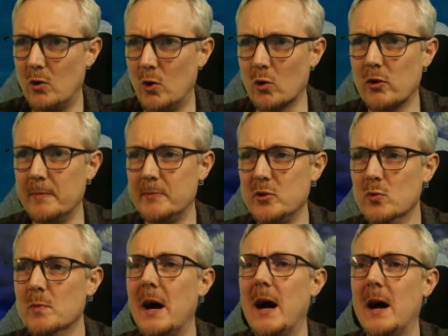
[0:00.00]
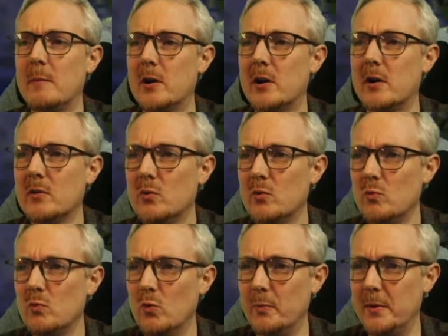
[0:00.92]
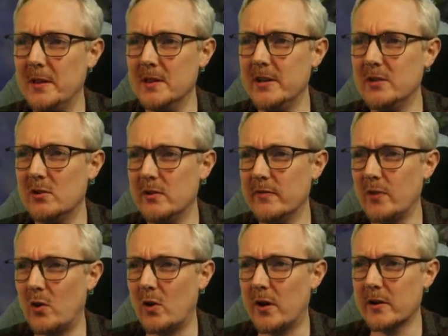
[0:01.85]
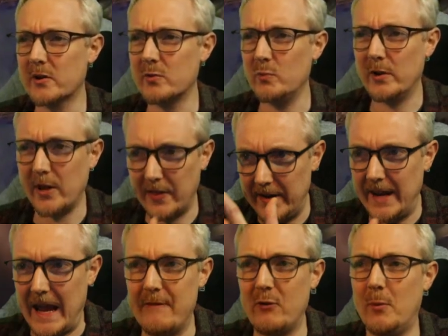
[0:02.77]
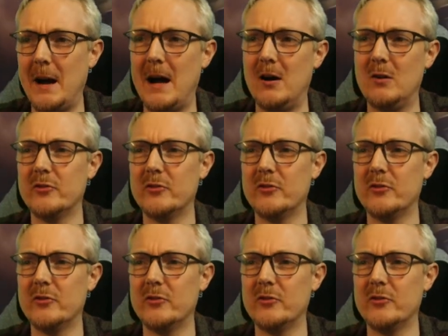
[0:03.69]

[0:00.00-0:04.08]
Orgrim Doomhammer will be leader of the Orc. We get the naval battle.